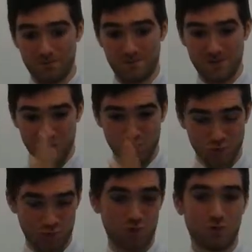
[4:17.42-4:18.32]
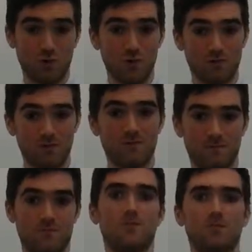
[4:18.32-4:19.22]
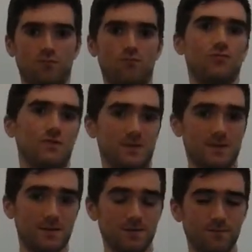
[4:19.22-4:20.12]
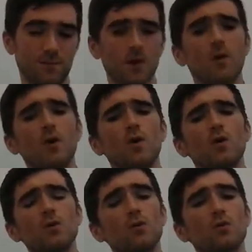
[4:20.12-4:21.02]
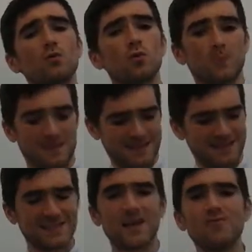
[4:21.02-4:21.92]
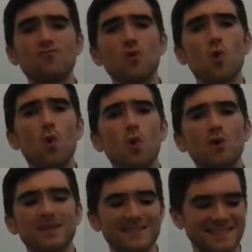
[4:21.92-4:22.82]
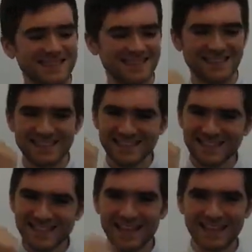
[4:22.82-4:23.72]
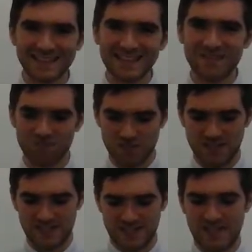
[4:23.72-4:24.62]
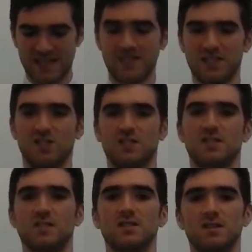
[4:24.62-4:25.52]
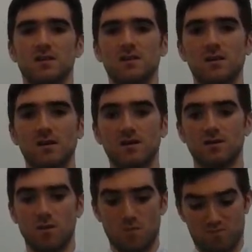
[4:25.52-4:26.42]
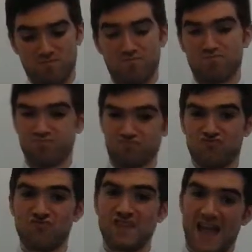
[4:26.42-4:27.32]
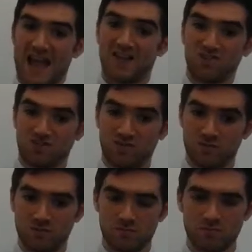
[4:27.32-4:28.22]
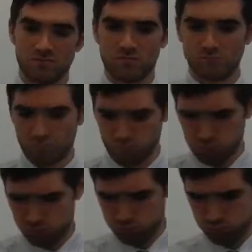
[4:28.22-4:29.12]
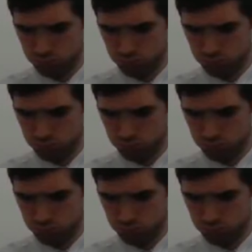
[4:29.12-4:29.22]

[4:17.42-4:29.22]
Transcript: When it comes to the time recording, there are 10 different litigation stages, and they range from pre-action right through to the trial date.